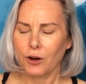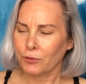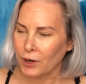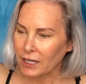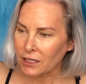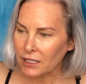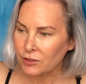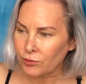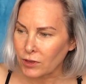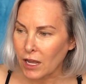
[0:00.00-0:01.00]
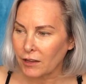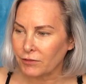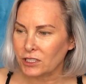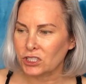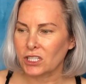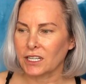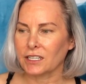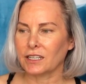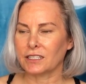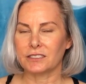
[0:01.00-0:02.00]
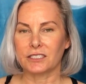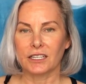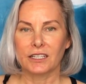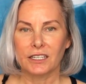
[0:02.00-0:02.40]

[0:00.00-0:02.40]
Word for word: oh, Frank likes fly fishing, and,